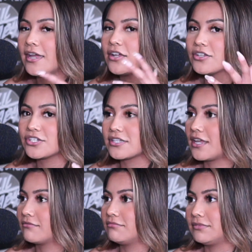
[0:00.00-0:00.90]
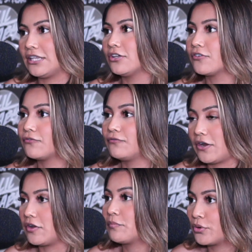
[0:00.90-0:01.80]
And I was just like, they look
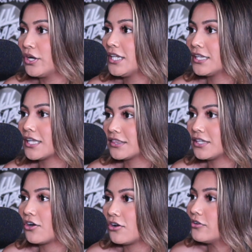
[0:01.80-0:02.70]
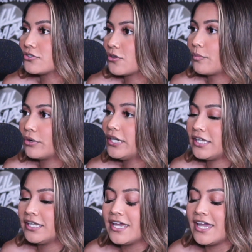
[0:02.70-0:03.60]
very pretty. Like they're all so pretty.